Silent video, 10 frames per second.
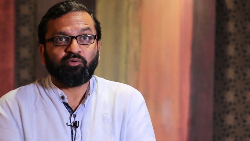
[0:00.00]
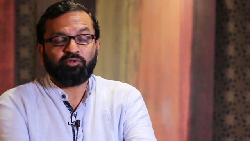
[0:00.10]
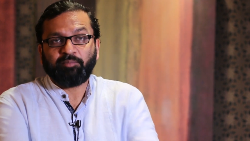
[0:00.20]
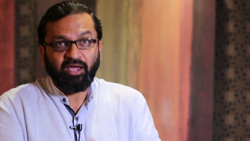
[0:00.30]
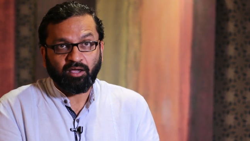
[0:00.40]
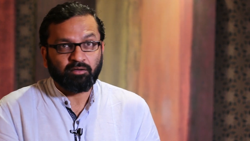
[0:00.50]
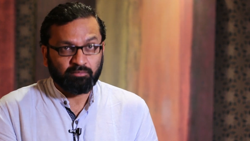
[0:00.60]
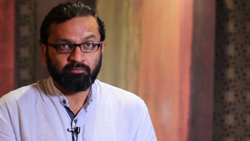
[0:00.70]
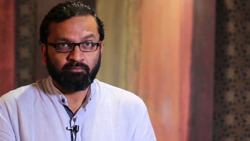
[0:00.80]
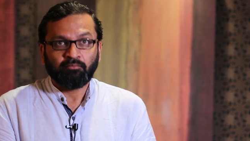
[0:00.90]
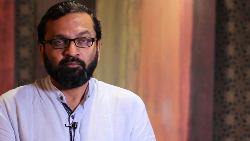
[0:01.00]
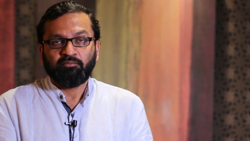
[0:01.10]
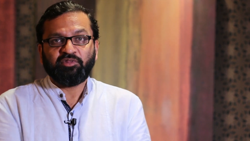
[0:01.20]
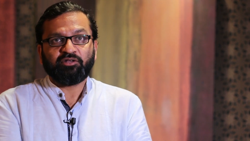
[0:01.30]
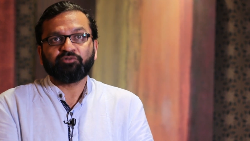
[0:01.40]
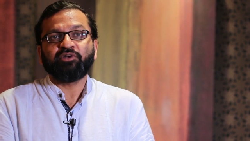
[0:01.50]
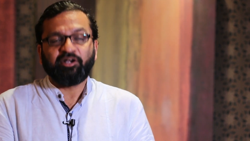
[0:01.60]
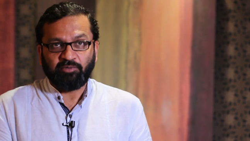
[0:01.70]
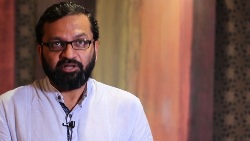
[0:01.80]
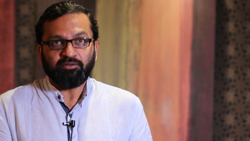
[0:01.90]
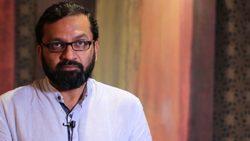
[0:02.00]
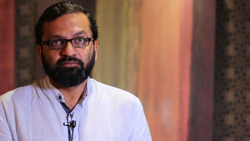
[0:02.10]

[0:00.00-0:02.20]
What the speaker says: Go to the bank. They can also lend money.